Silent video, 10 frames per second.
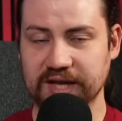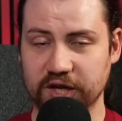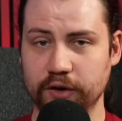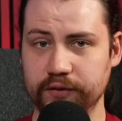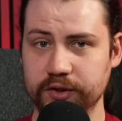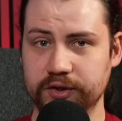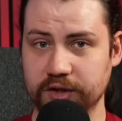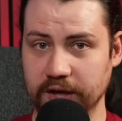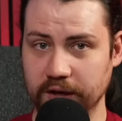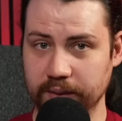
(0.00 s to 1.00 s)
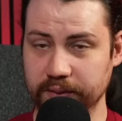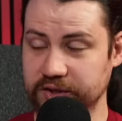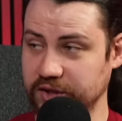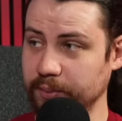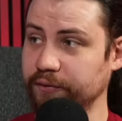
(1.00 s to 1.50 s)
that covers
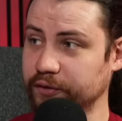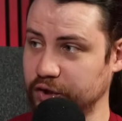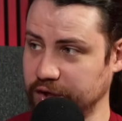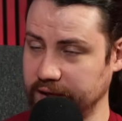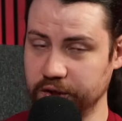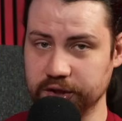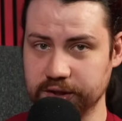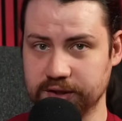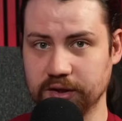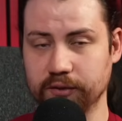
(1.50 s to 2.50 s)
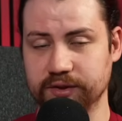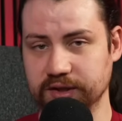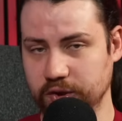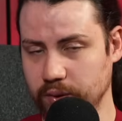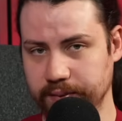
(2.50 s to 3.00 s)
some of the changes. There are
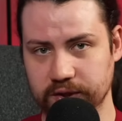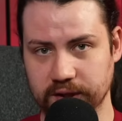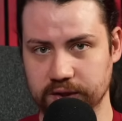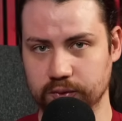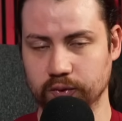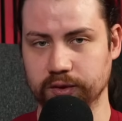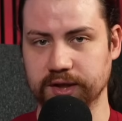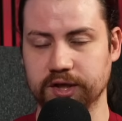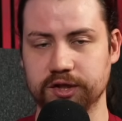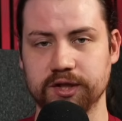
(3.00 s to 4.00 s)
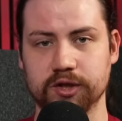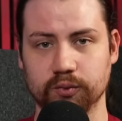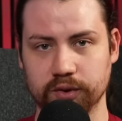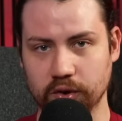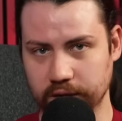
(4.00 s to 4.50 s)
obviously sweeping changes with all the data sheets.
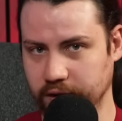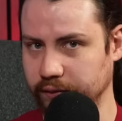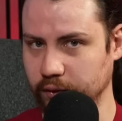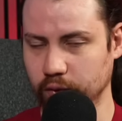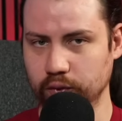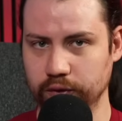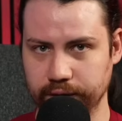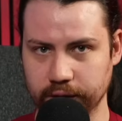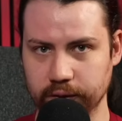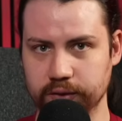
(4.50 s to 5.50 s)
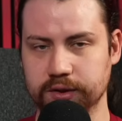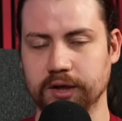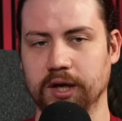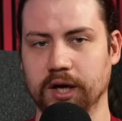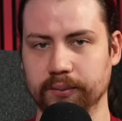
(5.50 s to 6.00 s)
We're not going to cover all of those,
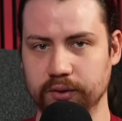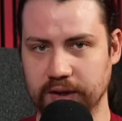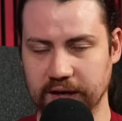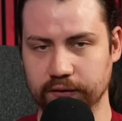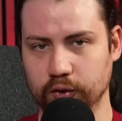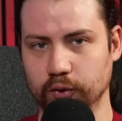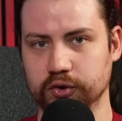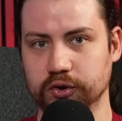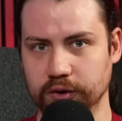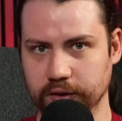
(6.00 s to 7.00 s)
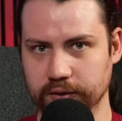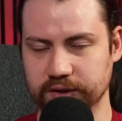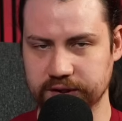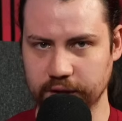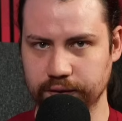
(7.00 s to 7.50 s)
but you can, of course, look at
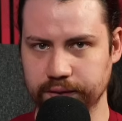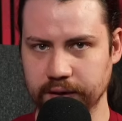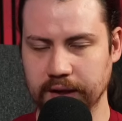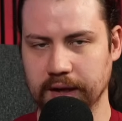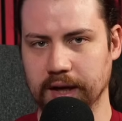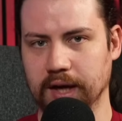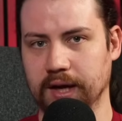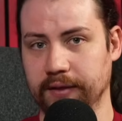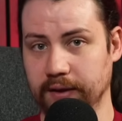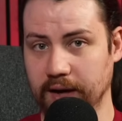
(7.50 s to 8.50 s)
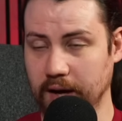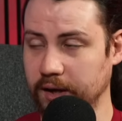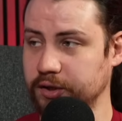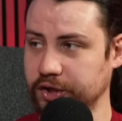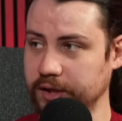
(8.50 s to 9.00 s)
those yourself. There
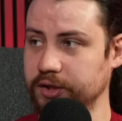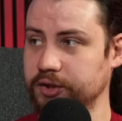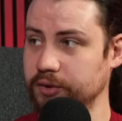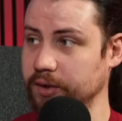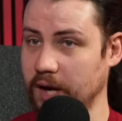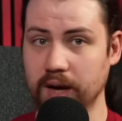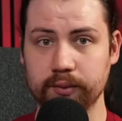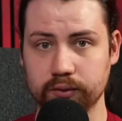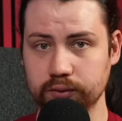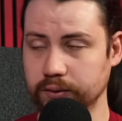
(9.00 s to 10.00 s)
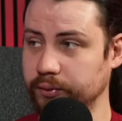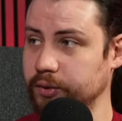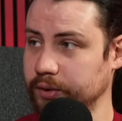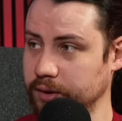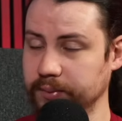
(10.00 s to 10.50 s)
are changes to the army rule,
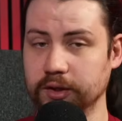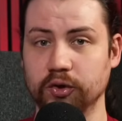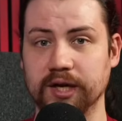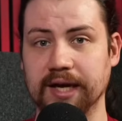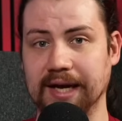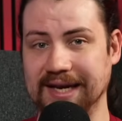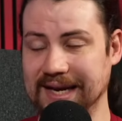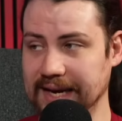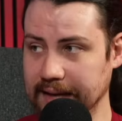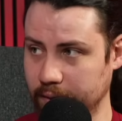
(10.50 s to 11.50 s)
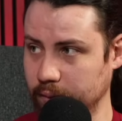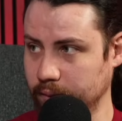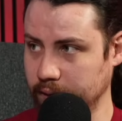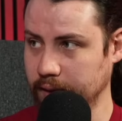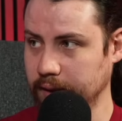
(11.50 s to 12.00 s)
which we're going to be looking at now.
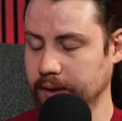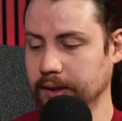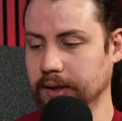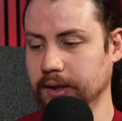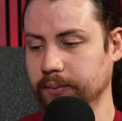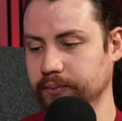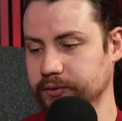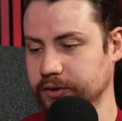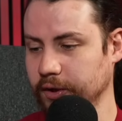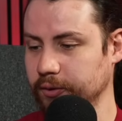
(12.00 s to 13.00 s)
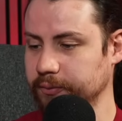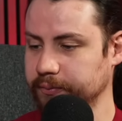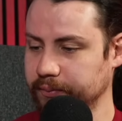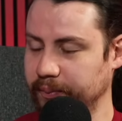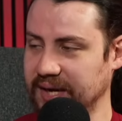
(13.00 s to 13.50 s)
So,
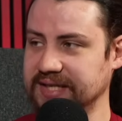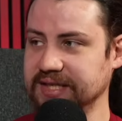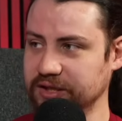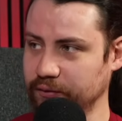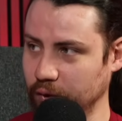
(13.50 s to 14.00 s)
Blessings of